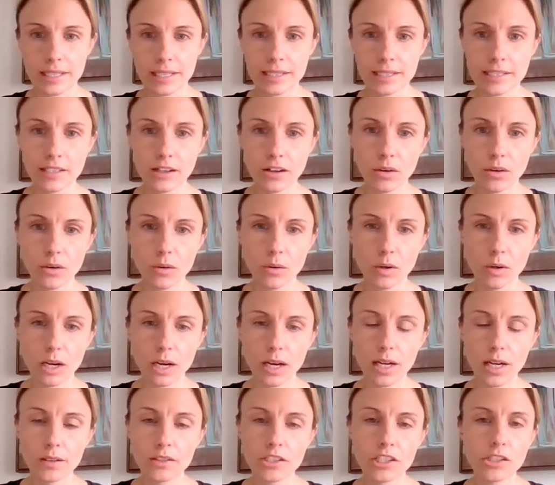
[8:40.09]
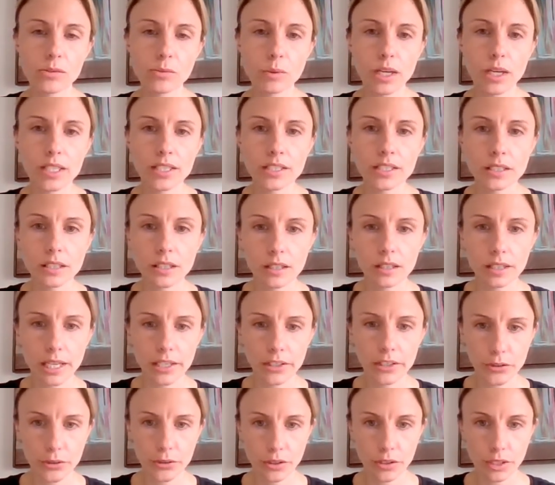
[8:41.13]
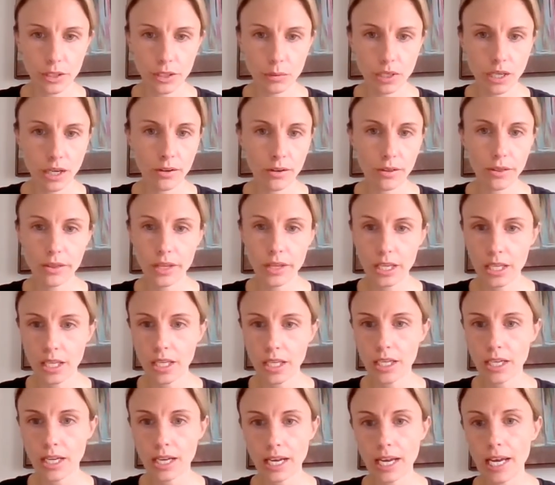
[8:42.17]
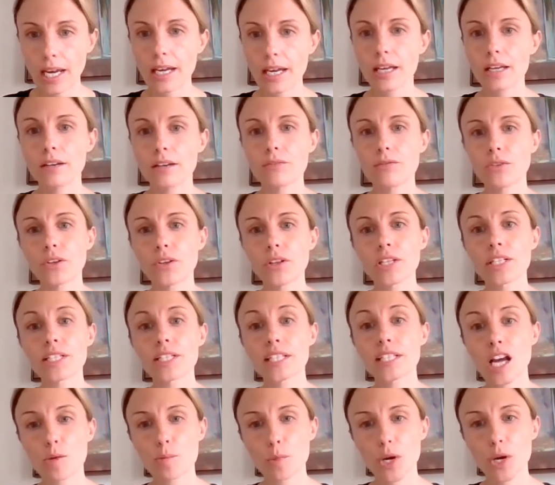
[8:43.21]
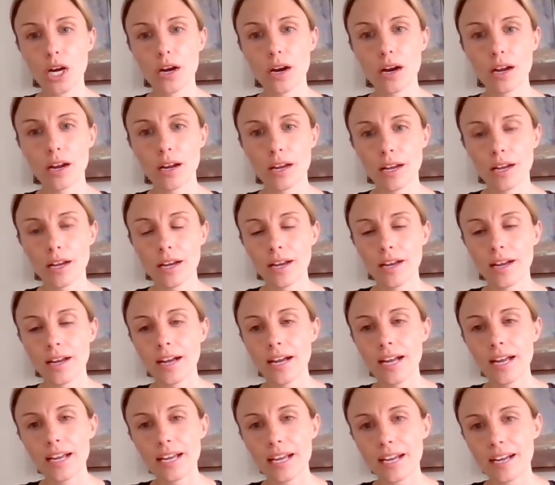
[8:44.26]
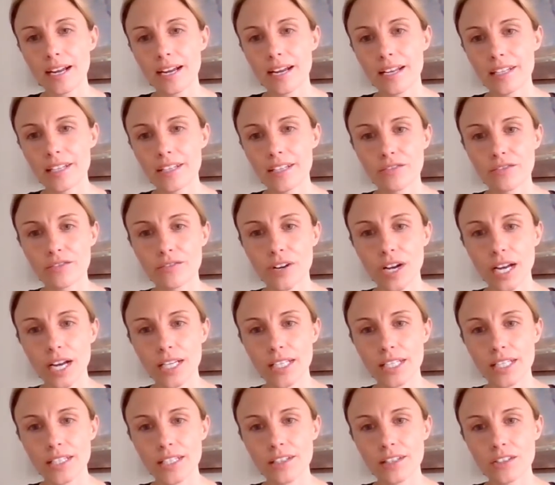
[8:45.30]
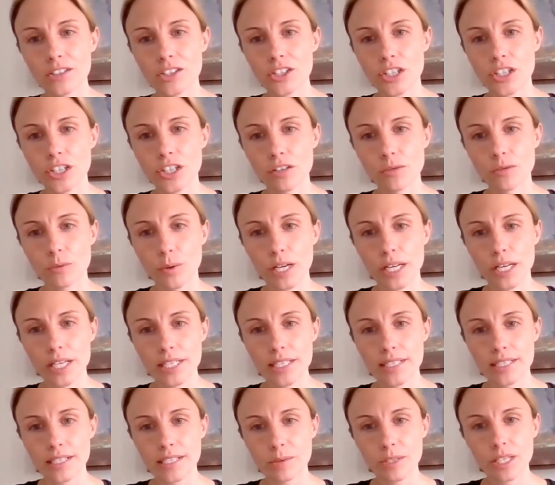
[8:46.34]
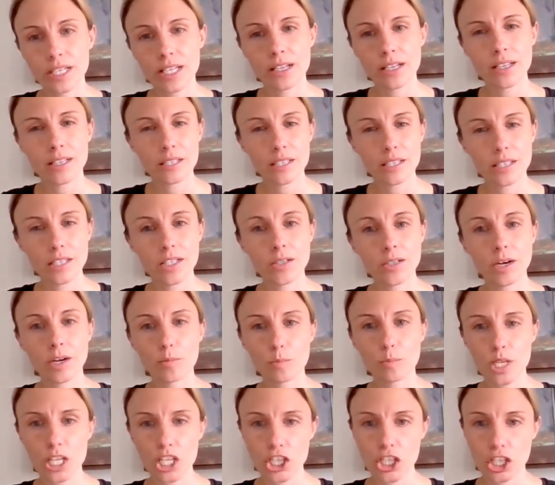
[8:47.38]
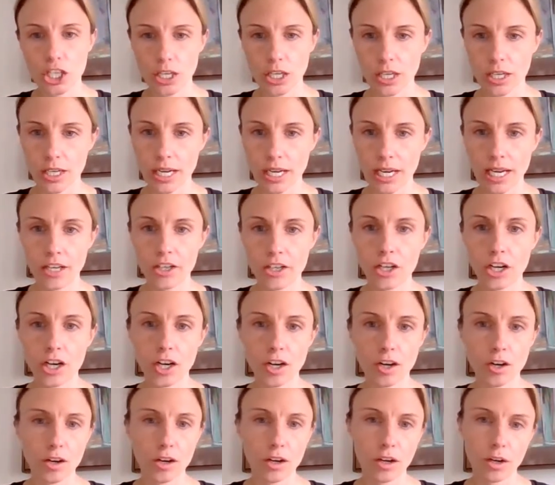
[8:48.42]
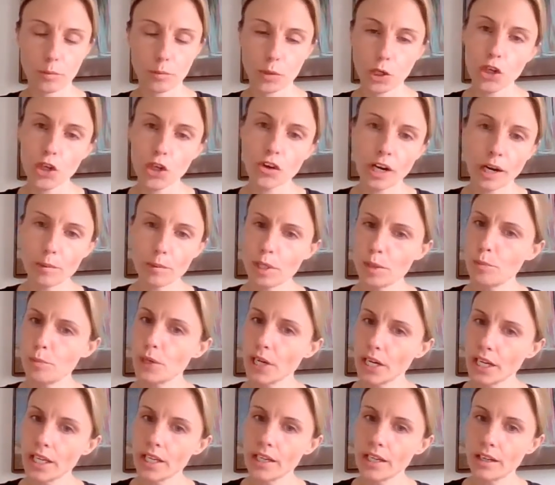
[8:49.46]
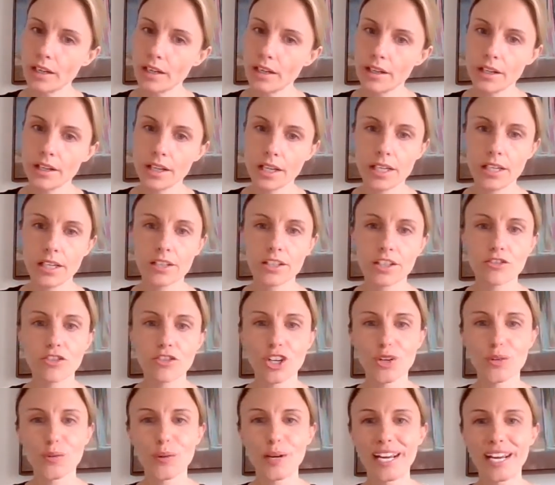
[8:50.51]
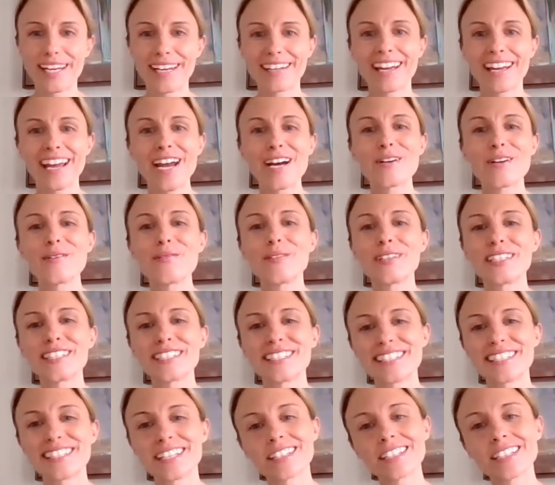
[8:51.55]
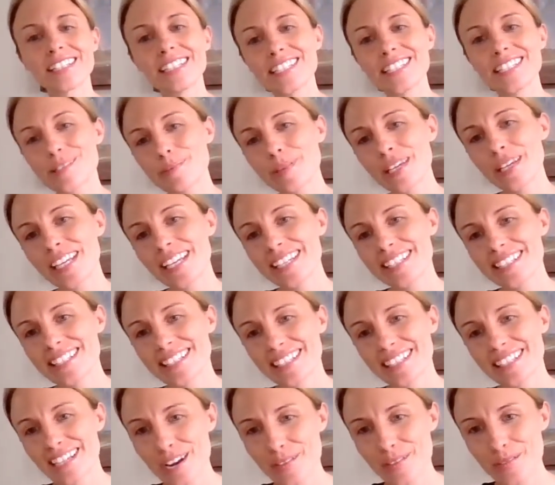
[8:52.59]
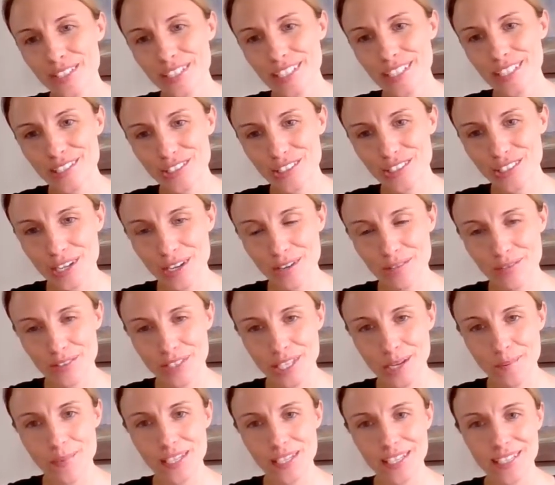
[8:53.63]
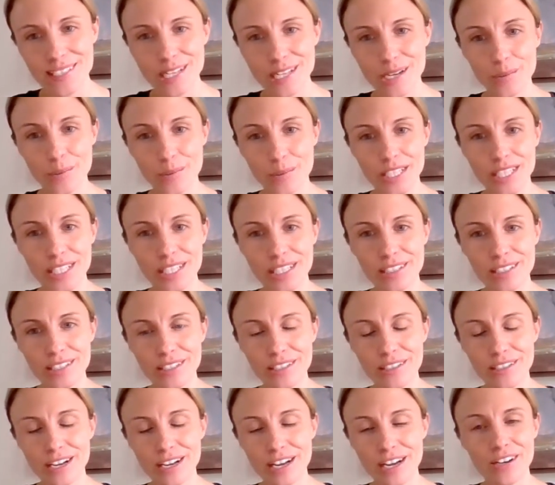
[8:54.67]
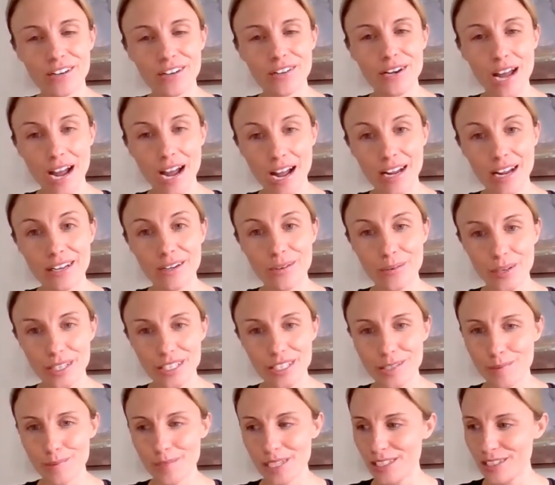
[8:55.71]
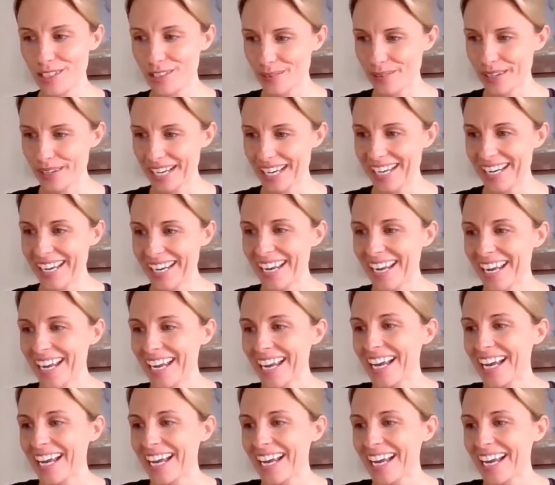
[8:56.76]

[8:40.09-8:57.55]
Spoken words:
And so I just wanted to let you know that we are thinking ahead for the summer and finding alternative ways that we can continue our mission and our programming, but in a different way, which leads me into the conversation of some things that we are not going to be doing.